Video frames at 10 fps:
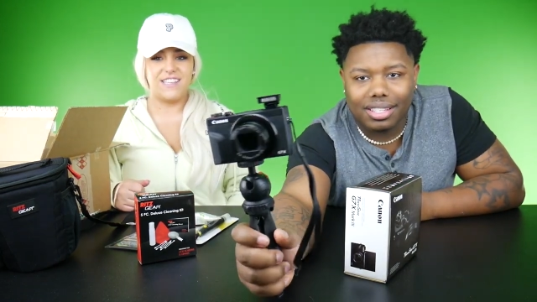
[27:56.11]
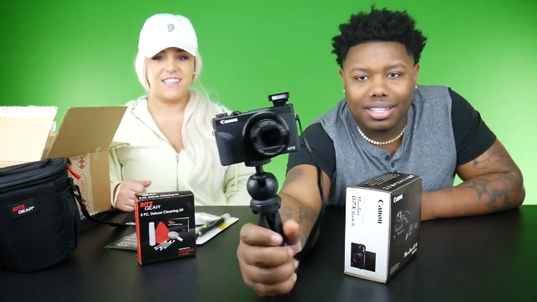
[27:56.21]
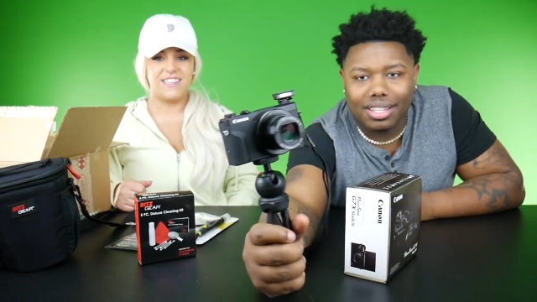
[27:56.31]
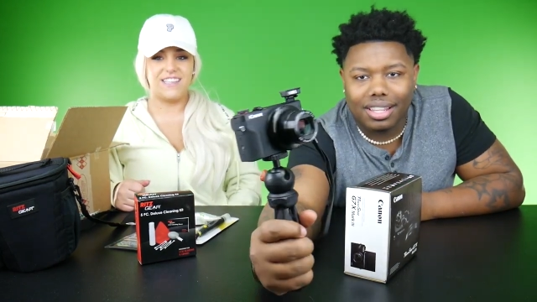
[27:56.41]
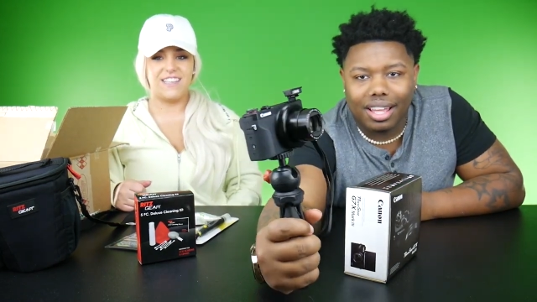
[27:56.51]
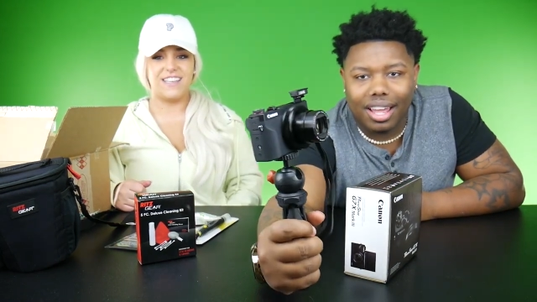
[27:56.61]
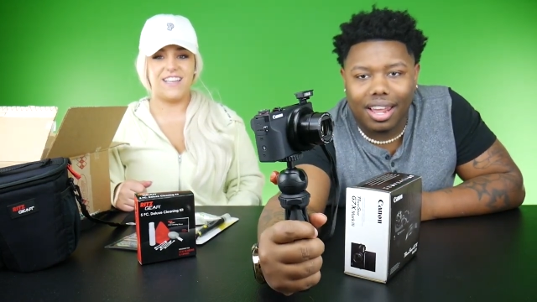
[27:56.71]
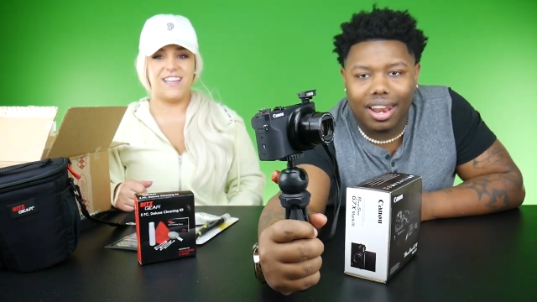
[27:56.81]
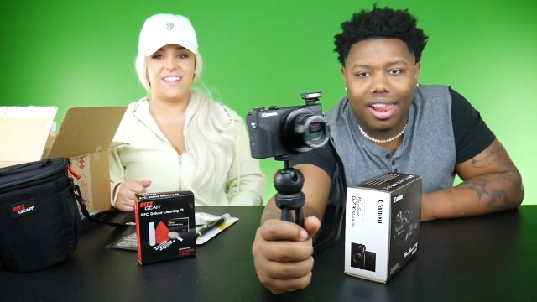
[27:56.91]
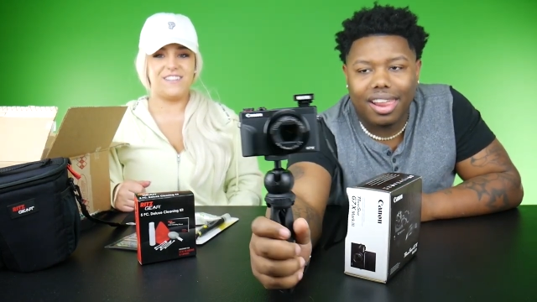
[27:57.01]
Speaker 1: can see
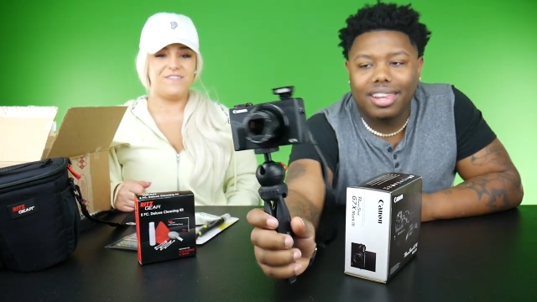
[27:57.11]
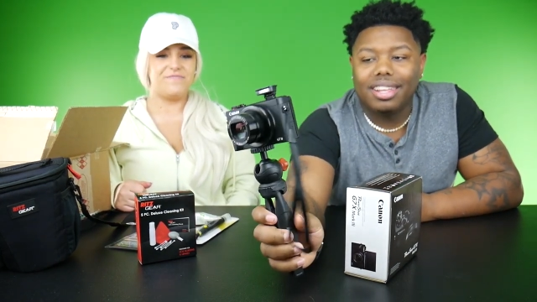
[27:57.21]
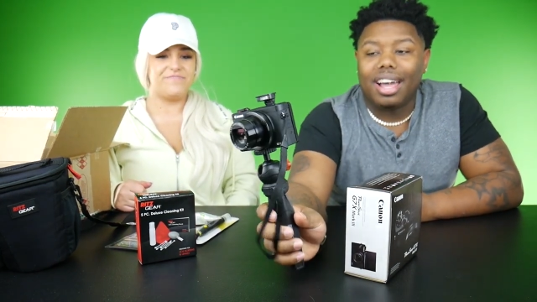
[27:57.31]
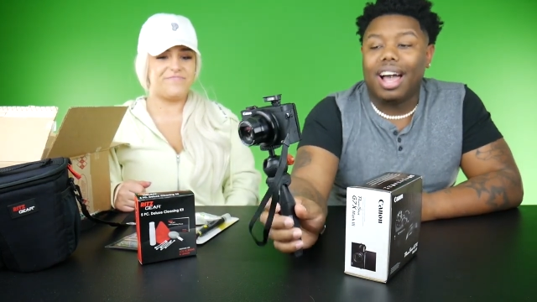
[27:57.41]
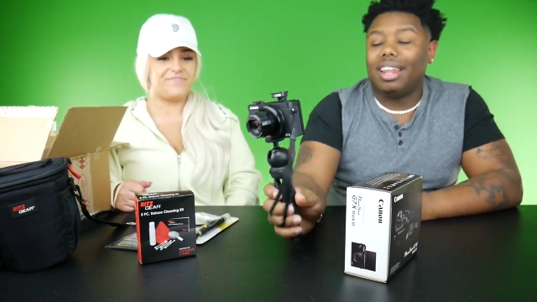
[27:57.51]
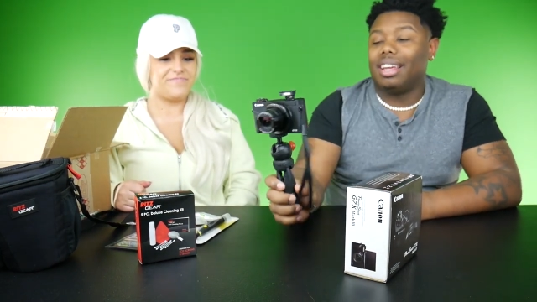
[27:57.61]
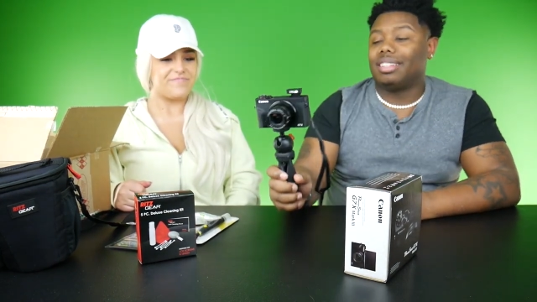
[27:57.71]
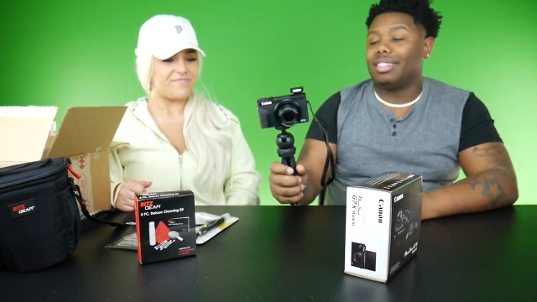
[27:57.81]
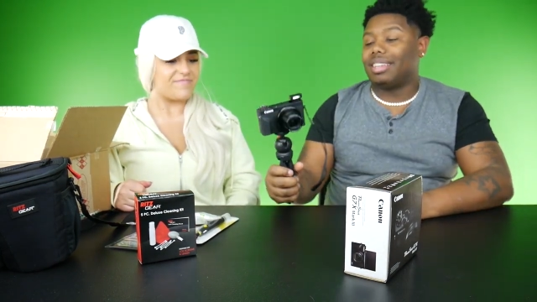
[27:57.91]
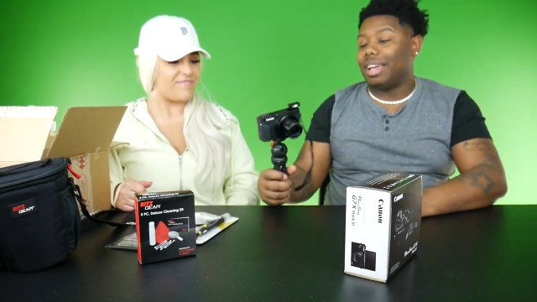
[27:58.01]
that. I like
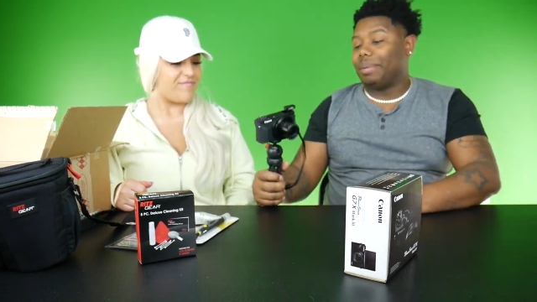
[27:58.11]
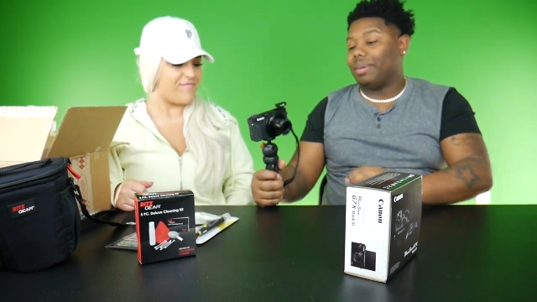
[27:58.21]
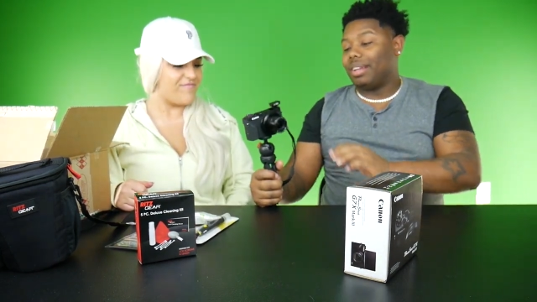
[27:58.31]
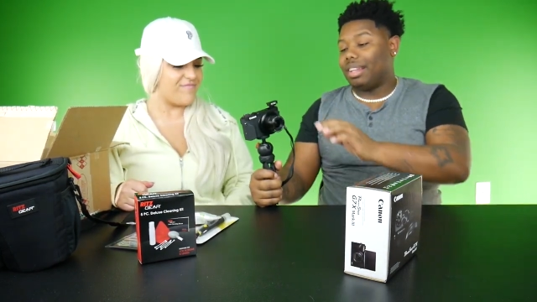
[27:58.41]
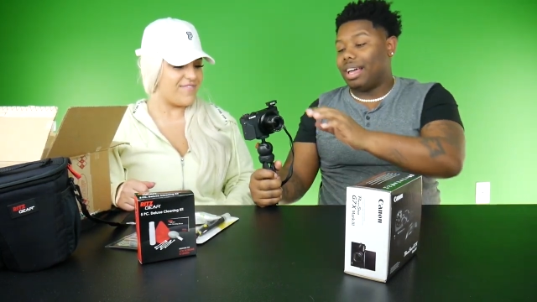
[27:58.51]
this camera a